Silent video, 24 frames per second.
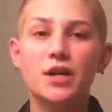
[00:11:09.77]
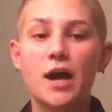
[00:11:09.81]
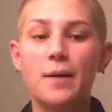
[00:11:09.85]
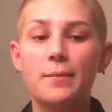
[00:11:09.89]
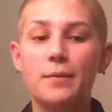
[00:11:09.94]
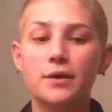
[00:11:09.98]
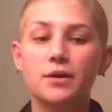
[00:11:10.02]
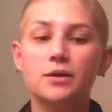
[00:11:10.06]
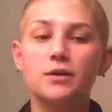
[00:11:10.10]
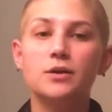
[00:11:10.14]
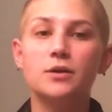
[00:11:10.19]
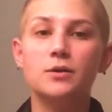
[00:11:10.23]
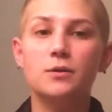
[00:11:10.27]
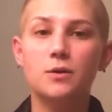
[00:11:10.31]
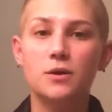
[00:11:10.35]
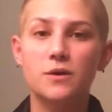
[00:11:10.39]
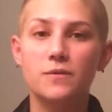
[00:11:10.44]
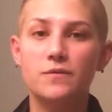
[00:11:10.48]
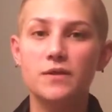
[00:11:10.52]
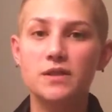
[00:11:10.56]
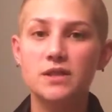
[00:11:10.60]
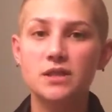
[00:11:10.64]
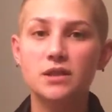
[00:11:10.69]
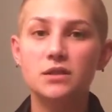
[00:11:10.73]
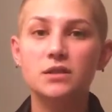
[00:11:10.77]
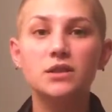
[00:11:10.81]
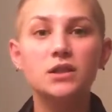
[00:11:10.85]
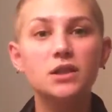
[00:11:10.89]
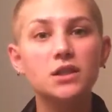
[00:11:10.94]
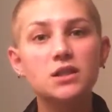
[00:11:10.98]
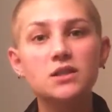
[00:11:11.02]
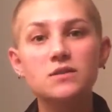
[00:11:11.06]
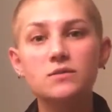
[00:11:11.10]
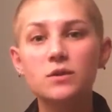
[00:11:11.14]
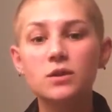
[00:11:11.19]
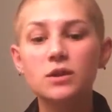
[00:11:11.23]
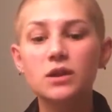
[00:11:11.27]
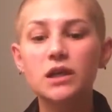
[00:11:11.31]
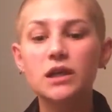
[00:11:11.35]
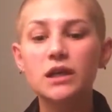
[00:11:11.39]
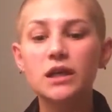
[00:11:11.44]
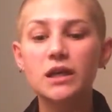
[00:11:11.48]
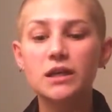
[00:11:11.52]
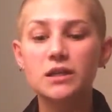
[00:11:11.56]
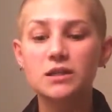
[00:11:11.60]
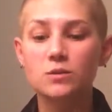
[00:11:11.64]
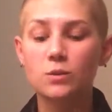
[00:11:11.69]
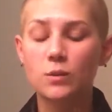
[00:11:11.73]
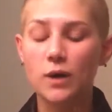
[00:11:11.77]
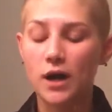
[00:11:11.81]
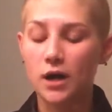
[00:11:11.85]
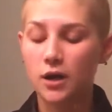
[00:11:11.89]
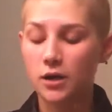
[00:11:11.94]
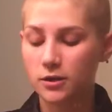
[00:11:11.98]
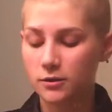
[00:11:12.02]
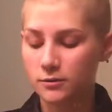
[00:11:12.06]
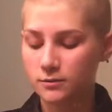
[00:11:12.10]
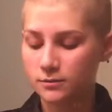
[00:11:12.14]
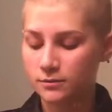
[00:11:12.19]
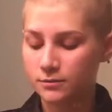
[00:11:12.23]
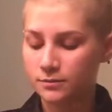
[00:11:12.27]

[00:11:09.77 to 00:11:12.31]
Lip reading: chemical or physical exfoliant as well.